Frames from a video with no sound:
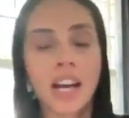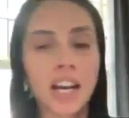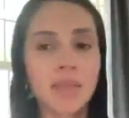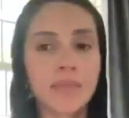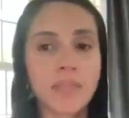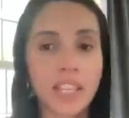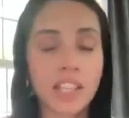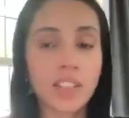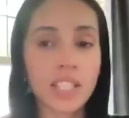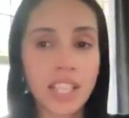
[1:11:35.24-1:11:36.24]
And
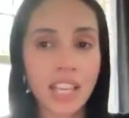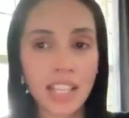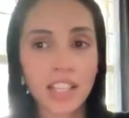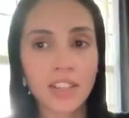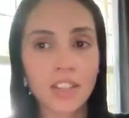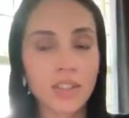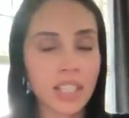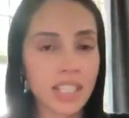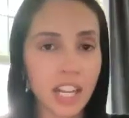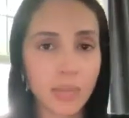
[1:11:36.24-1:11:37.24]
then you can say, like, you
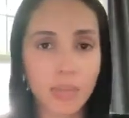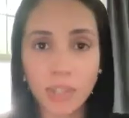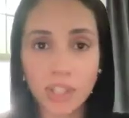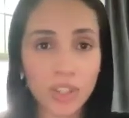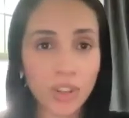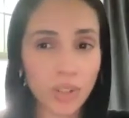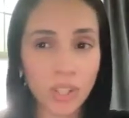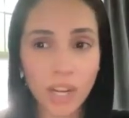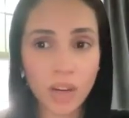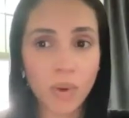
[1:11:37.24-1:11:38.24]
can tell me what show
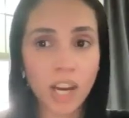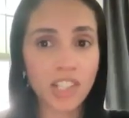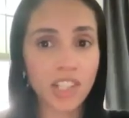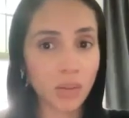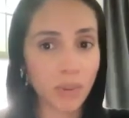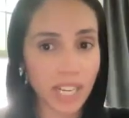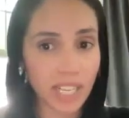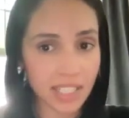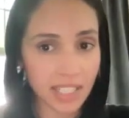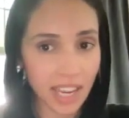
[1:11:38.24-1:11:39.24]
you want to watch. I'll write
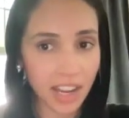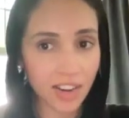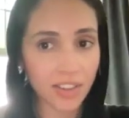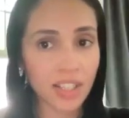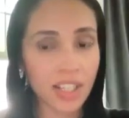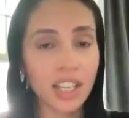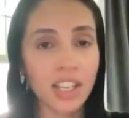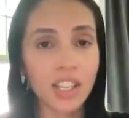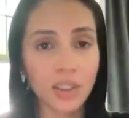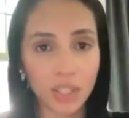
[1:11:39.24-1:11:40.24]
it down,
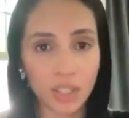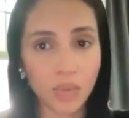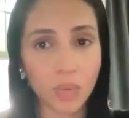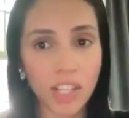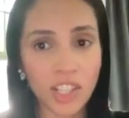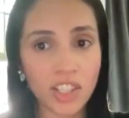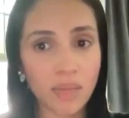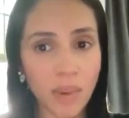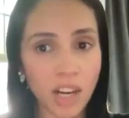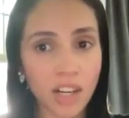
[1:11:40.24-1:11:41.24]
and you can watch it
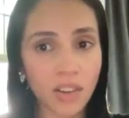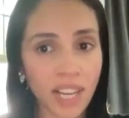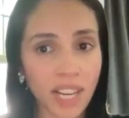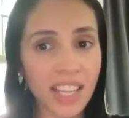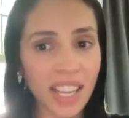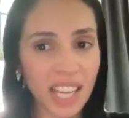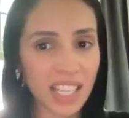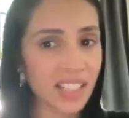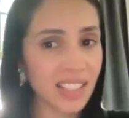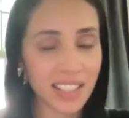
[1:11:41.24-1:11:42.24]
tomorrow. And I get
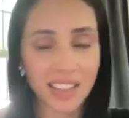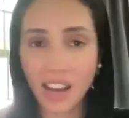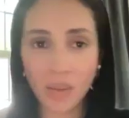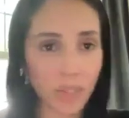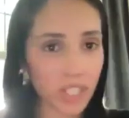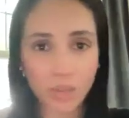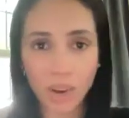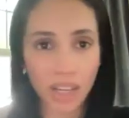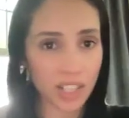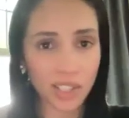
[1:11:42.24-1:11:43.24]
it. It's not what you
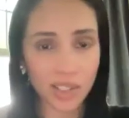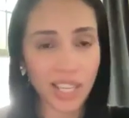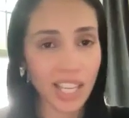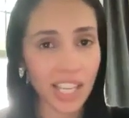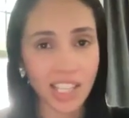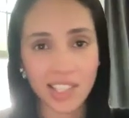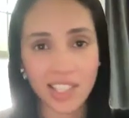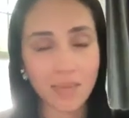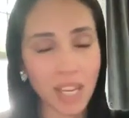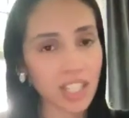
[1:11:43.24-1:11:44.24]
want to do. It's
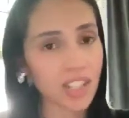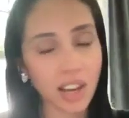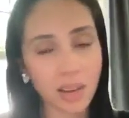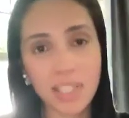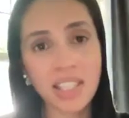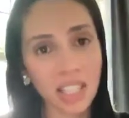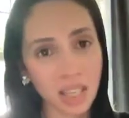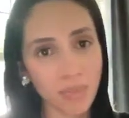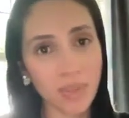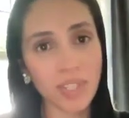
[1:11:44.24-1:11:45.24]
just my job is to
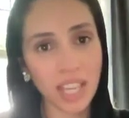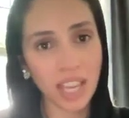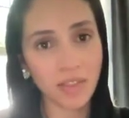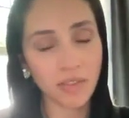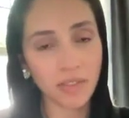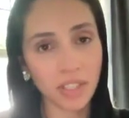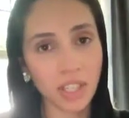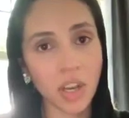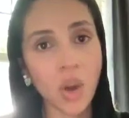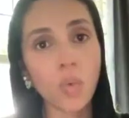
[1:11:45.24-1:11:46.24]
keep you safe.
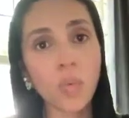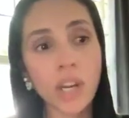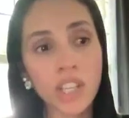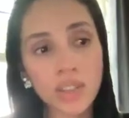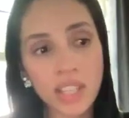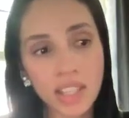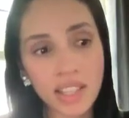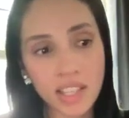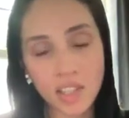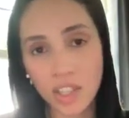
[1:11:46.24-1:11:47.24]
What do you think
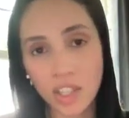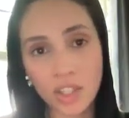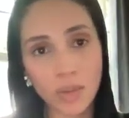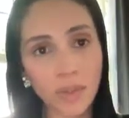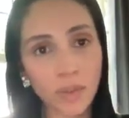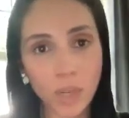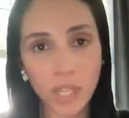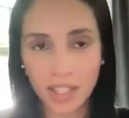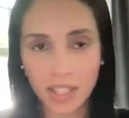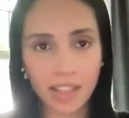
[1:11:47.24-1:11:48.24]
that's going to do? Of
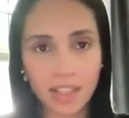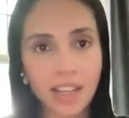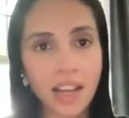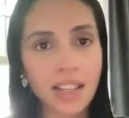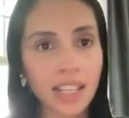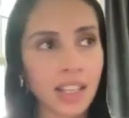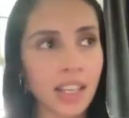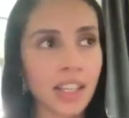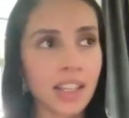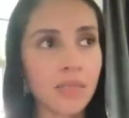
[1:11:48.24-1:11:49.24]
course, like, it's not like
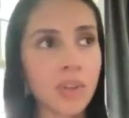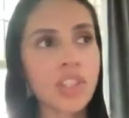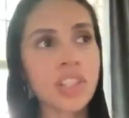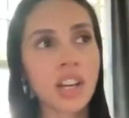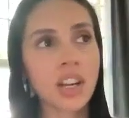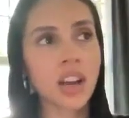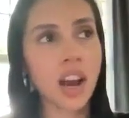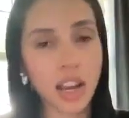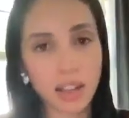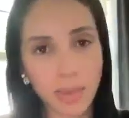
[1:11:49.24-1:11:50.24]
the emotions are going to
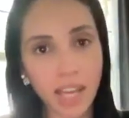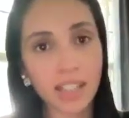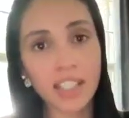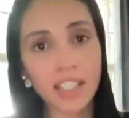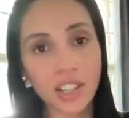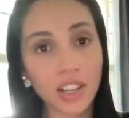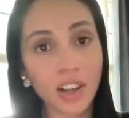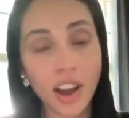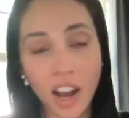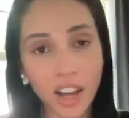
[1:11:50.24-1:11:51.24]
automatically
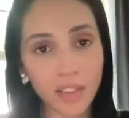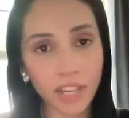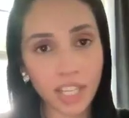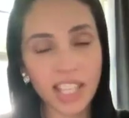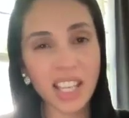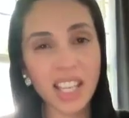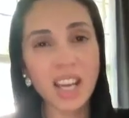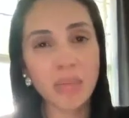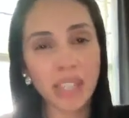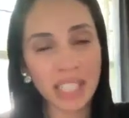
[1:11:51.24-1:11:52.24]
turn off or anything,
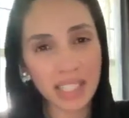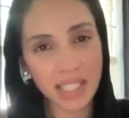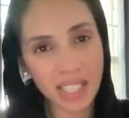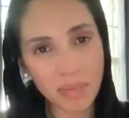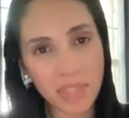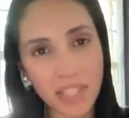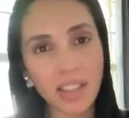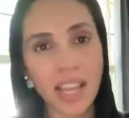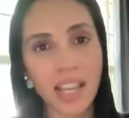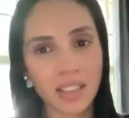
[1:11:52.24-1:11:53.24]
but it dims the
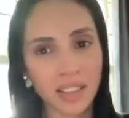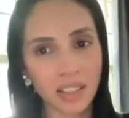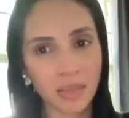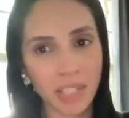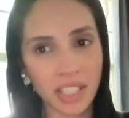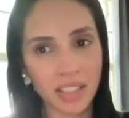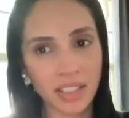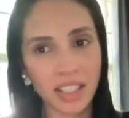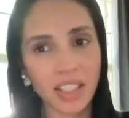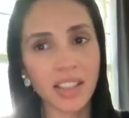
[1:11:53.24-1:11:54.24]
light a little bit.
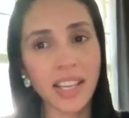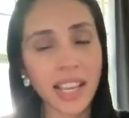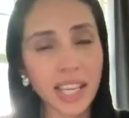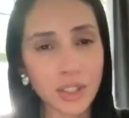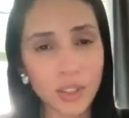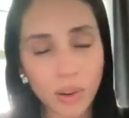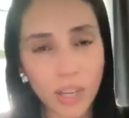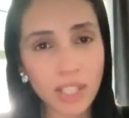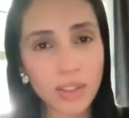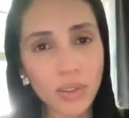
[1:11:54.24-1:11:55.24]
Like, I
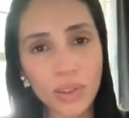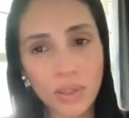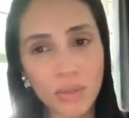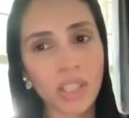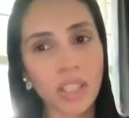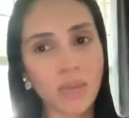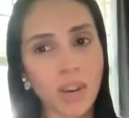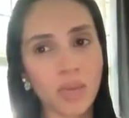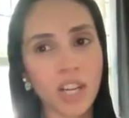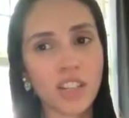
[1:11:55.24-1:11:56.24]
know you really
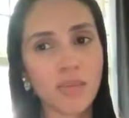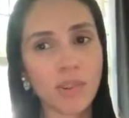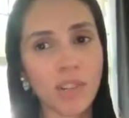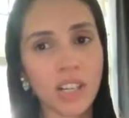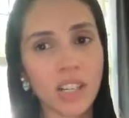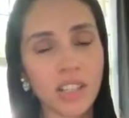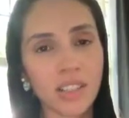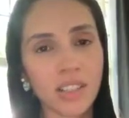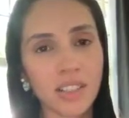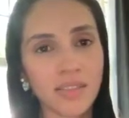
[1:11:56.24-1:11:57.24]
want to watch more.
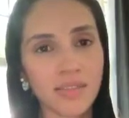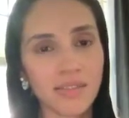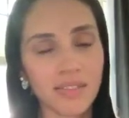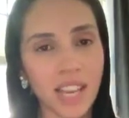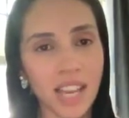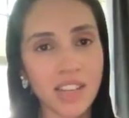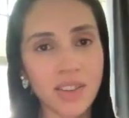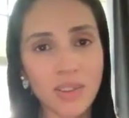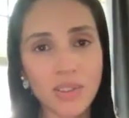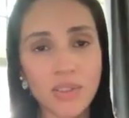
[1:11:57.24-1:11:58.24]
I
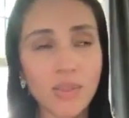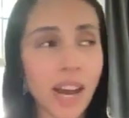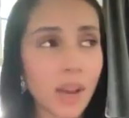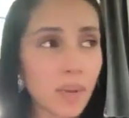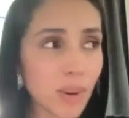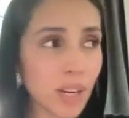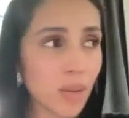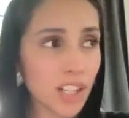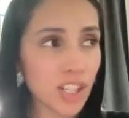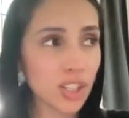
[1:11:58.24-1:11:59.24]
know you do. I would want to
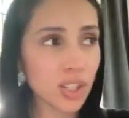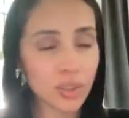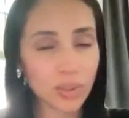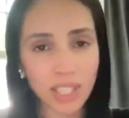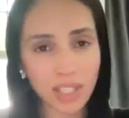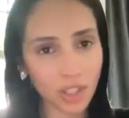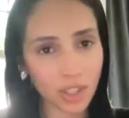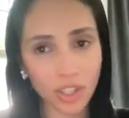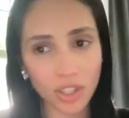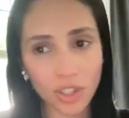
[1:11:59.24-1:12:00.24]
watch it too. It's such
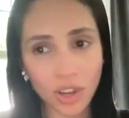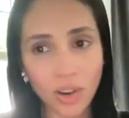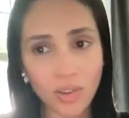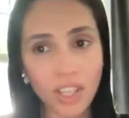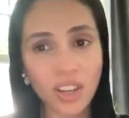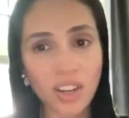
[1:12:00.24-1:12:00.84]
a good show.